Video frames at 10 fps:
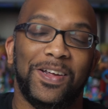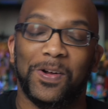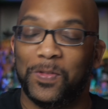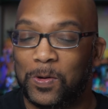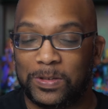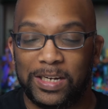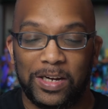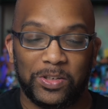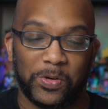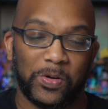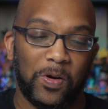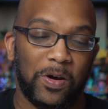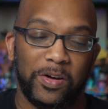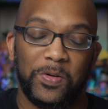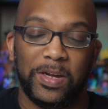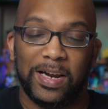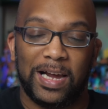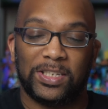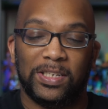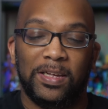You know, those days are gone. You can
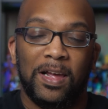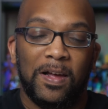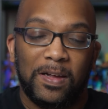actually